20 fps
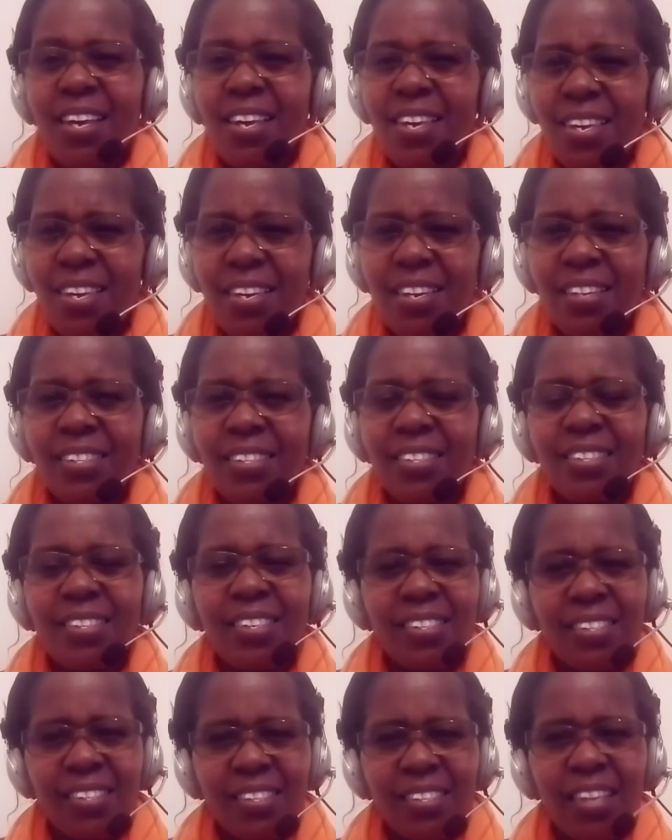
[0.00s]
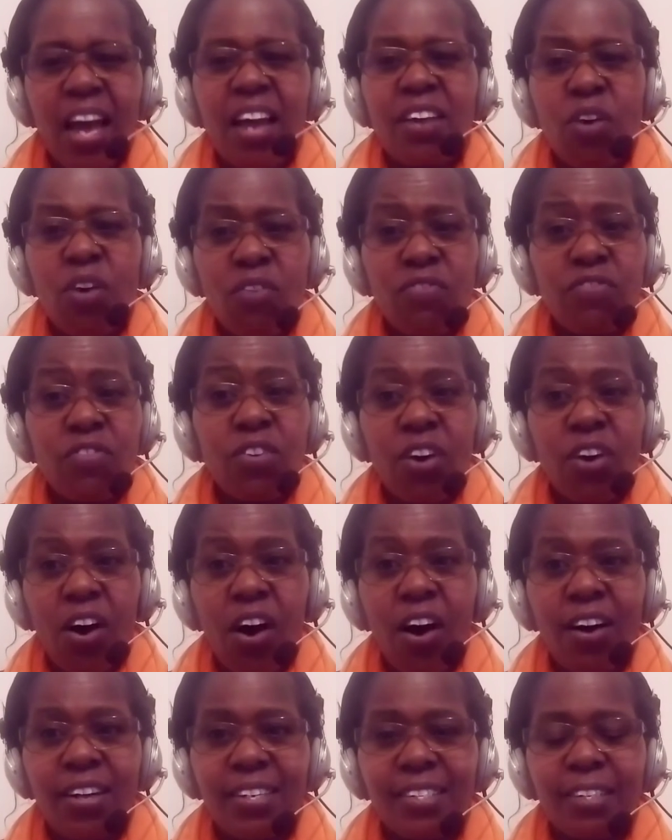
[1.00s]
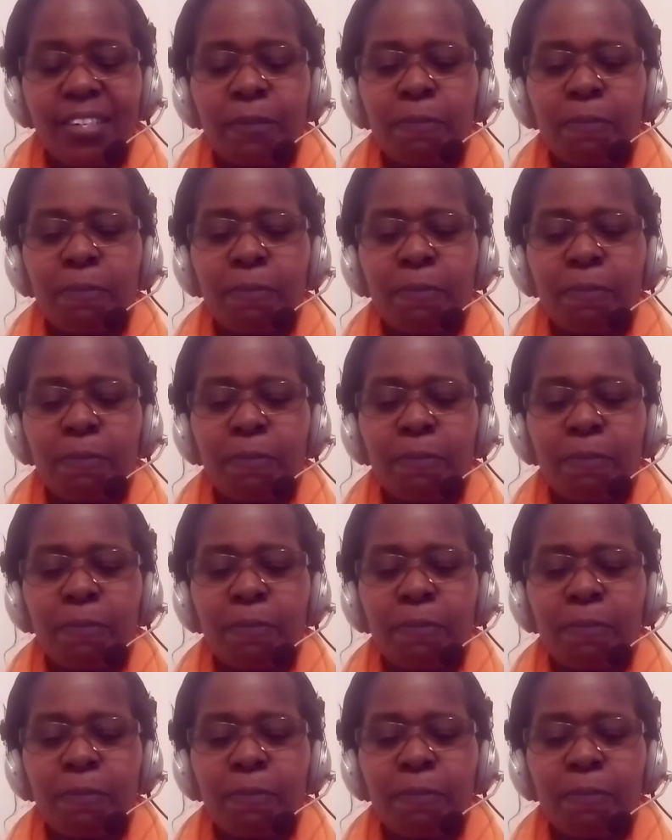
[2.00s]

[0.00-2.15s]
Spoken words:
is the Son of God.